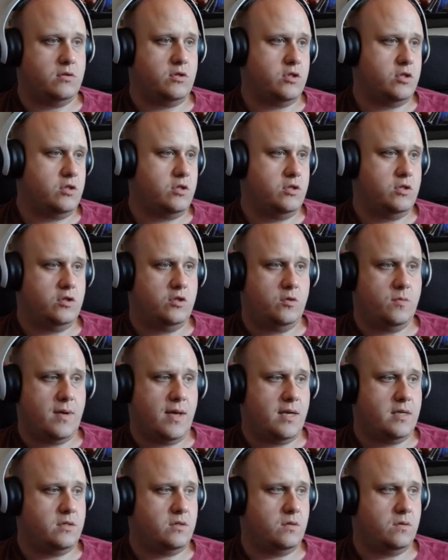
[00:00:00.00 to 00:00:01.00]
Just consume
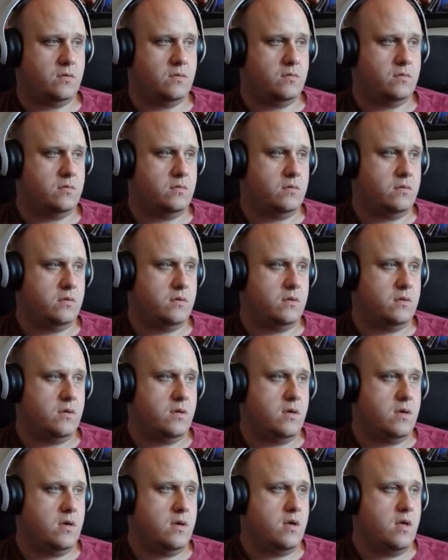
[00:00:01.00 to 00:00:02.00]
asshole.
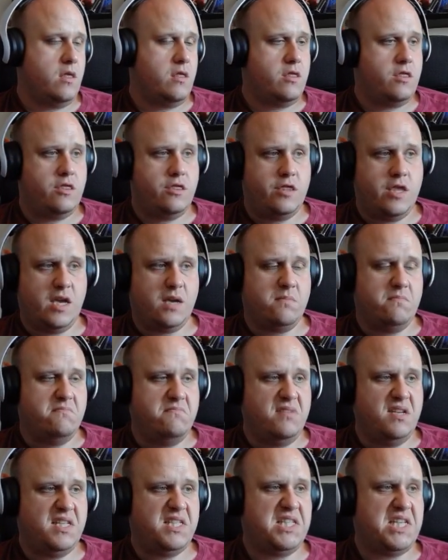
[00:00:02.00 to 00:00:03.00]
Thick
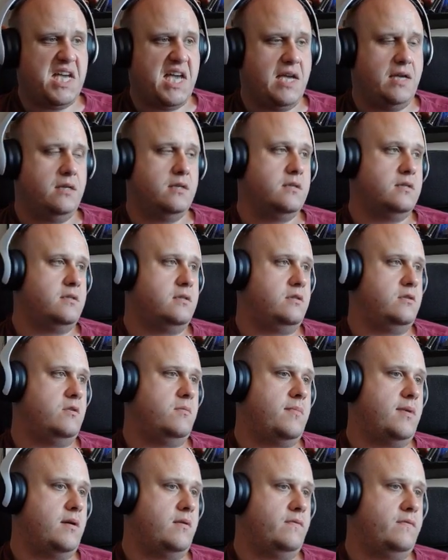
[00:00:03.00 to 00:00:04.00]
meaty anus in your
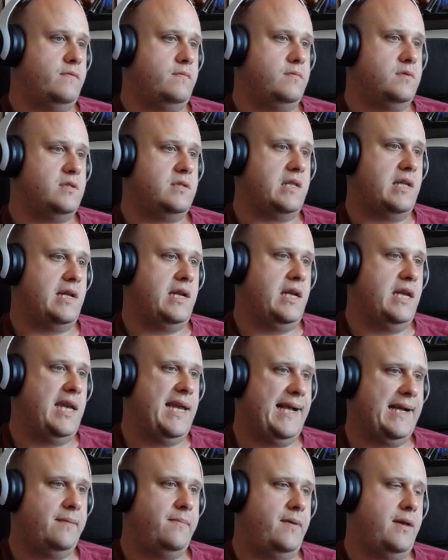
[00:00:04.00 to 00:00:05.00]
mouth and just like
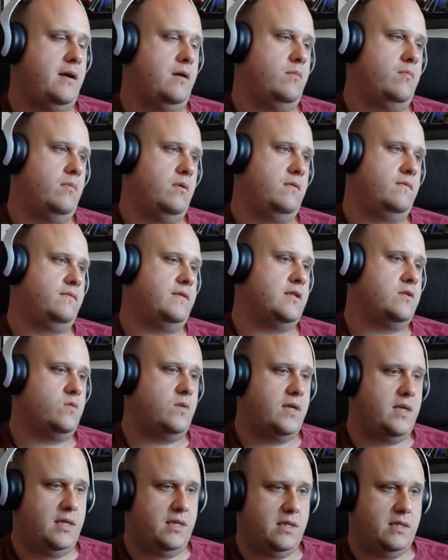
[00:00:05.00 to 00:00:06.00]
lick me out, bro. That's
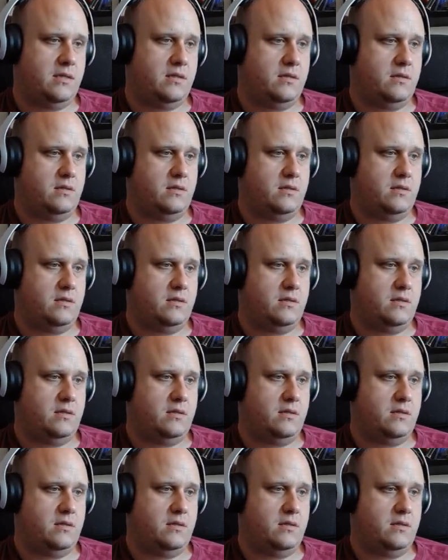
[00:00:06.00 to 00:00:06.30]
what he did.